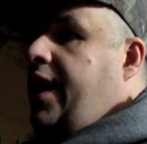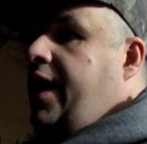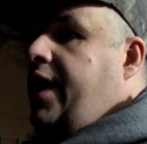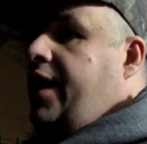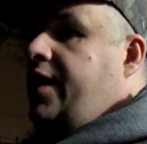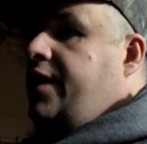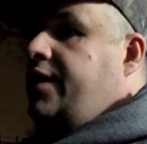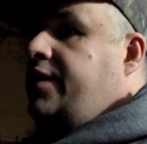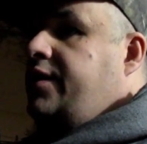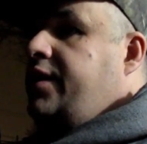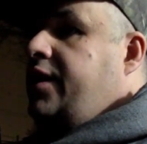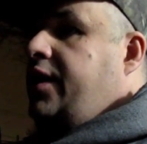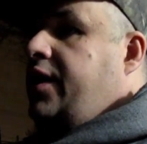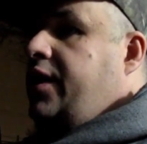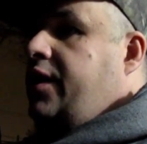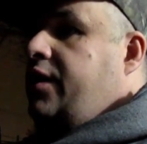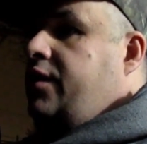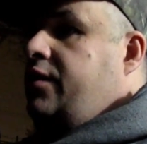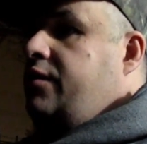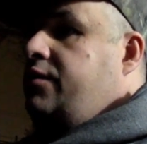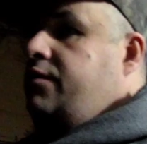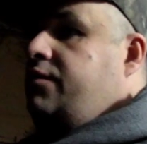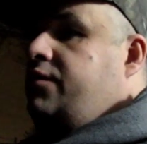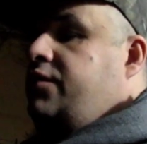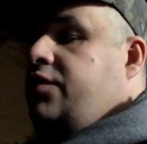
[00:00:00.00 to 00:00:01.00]
and
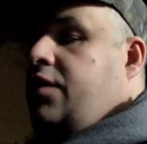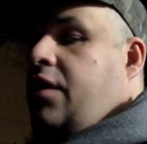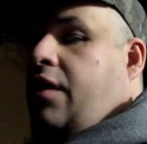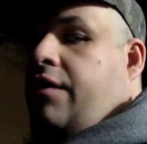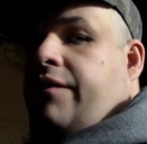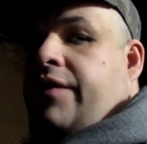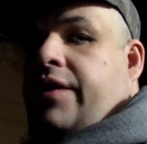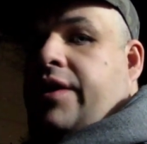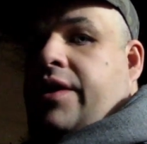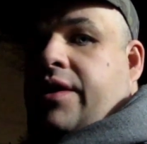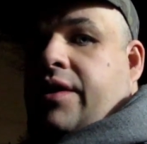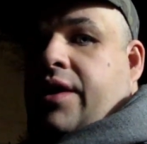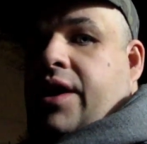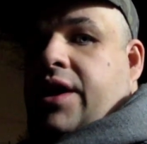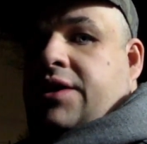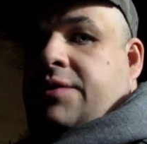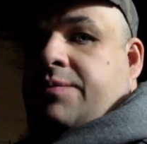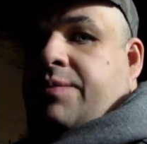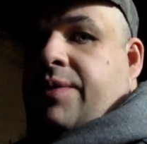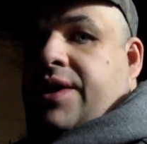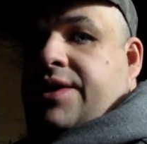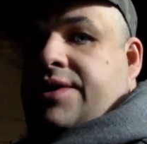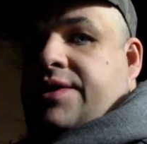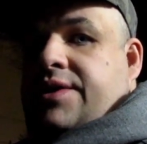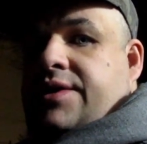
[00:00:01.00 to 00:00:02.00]
uh, solve it
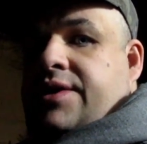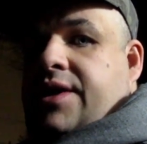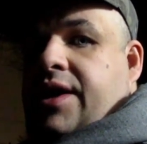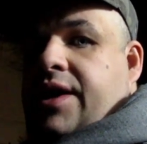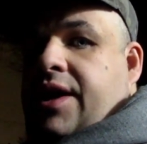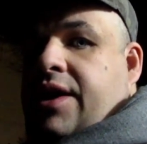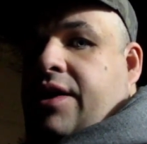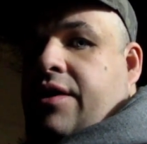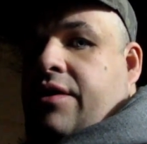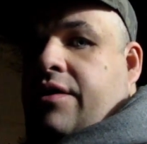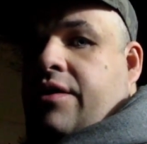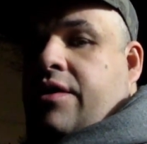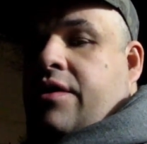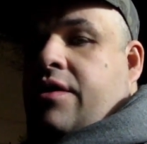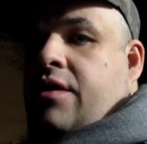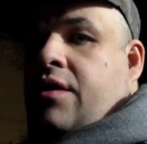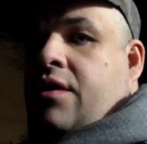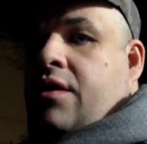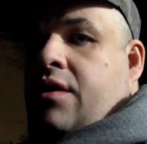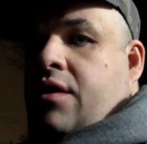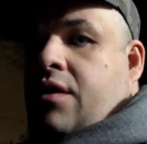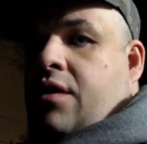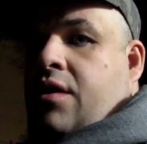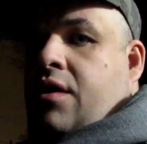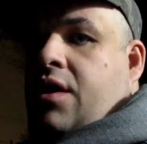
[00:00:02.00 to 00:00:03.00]
as best as I could
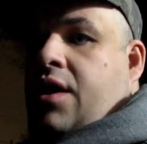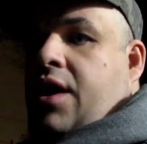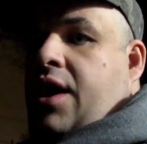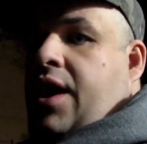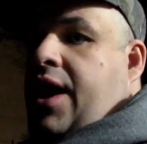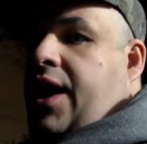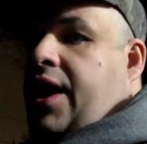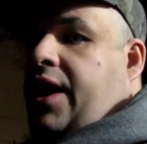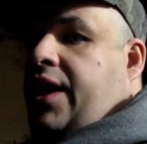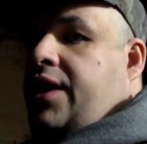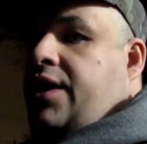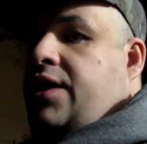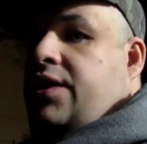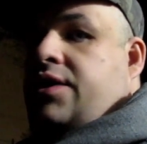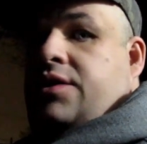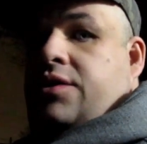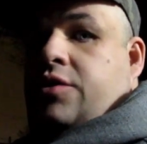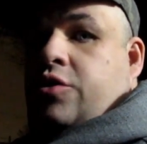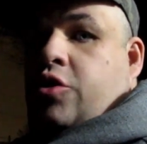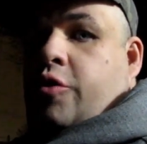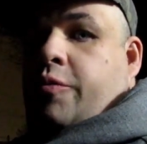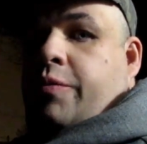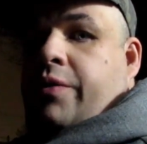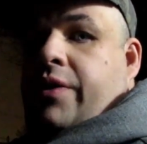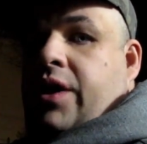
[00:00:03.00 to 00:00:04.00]

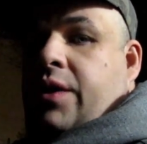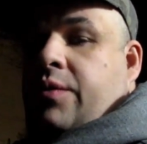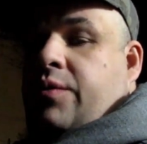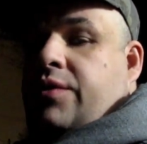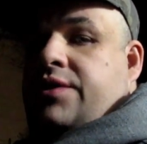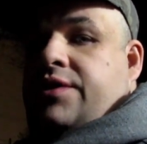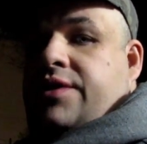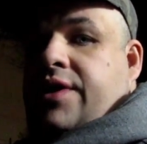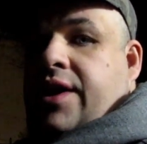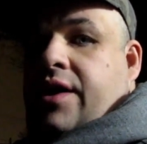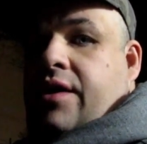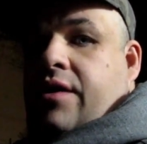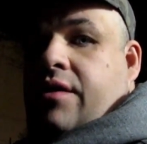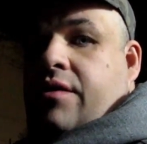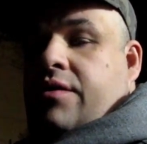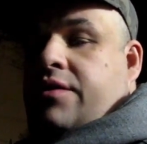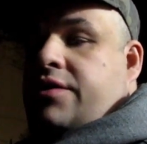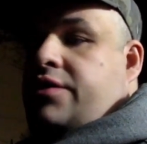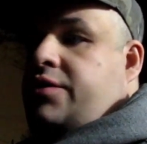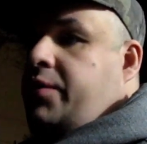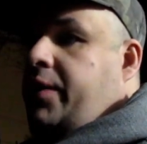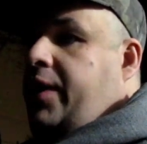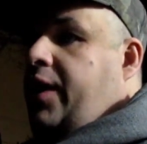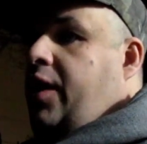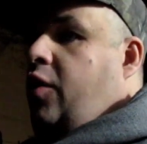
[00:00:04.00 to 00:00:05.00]
because nobody was
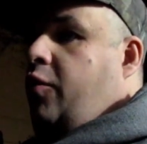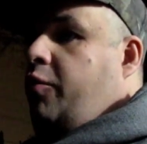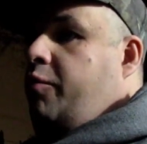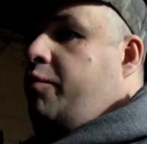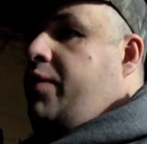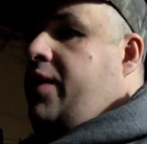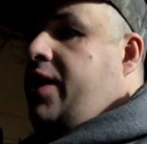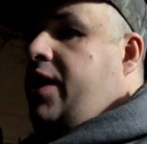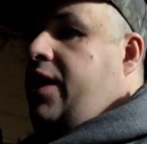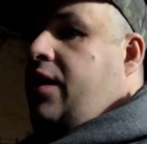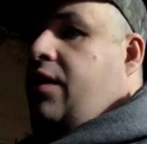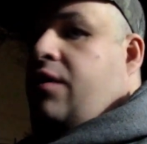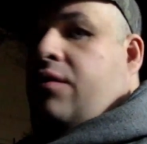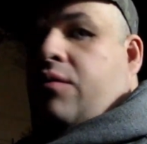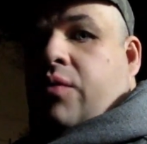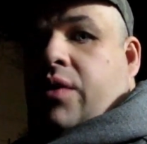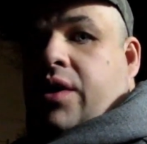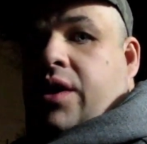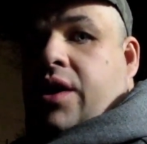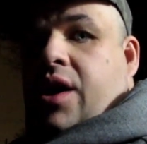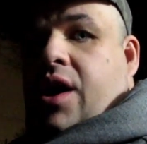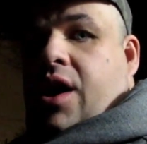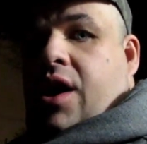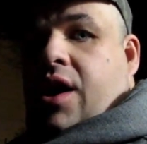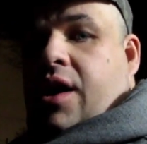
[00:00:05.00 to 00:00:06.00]
there to help me
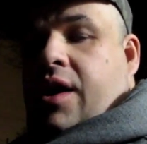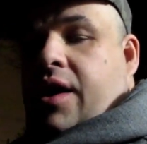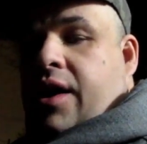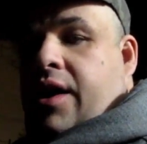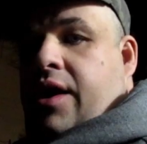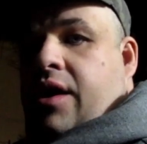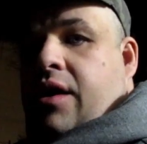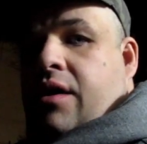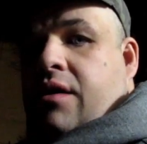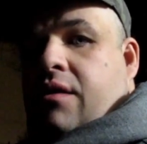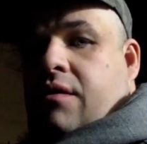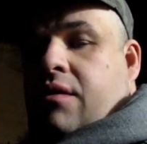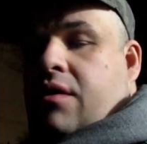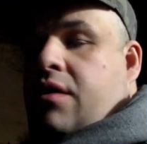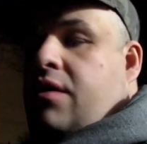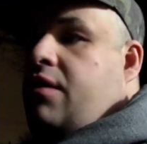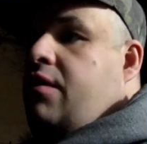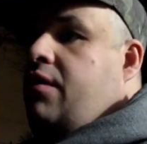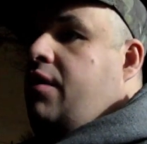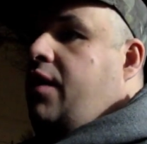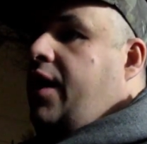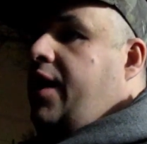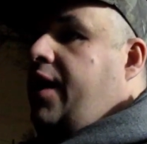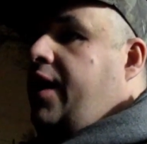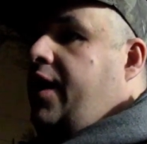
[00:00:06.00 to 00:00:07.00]
when I
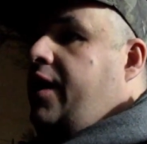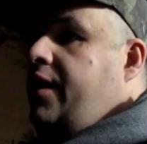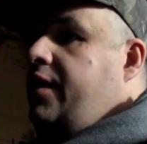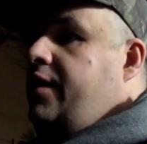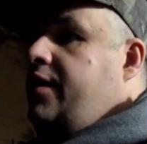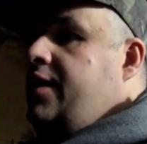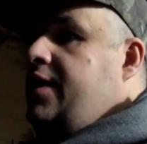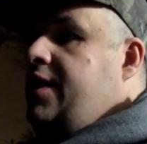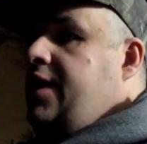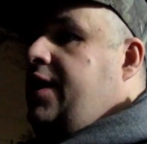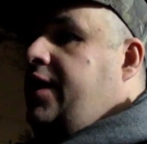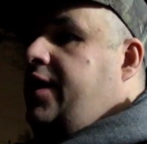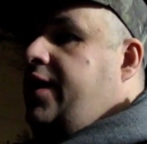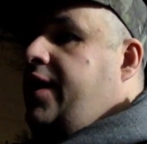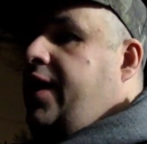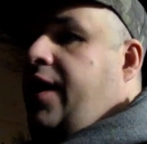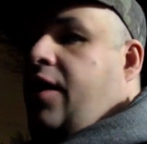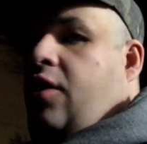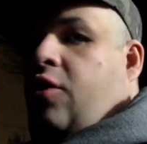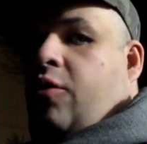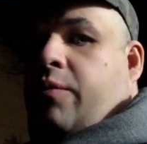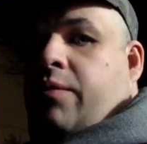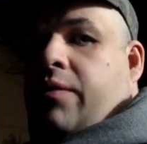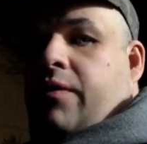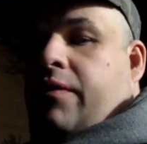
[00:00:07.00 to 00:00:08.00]
uh, needed
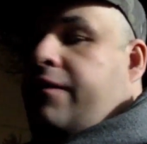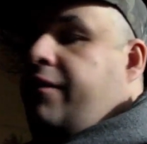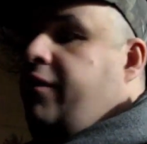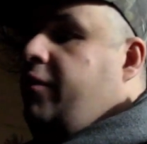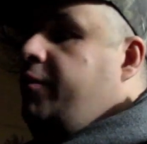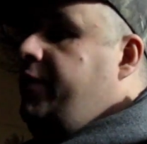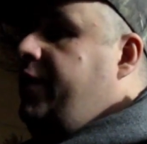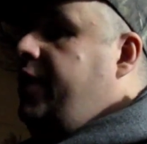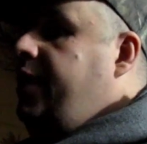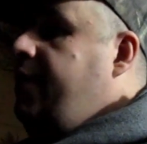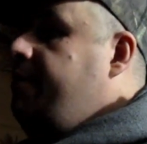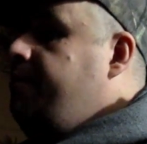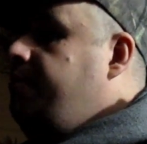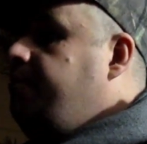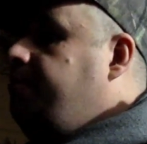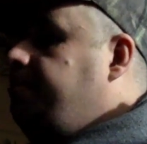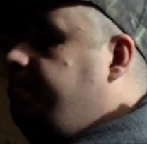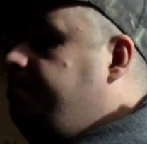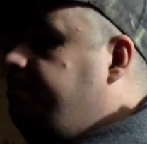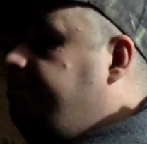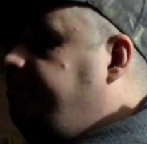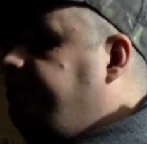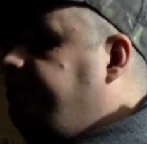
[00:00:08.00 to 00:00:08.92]
help from them.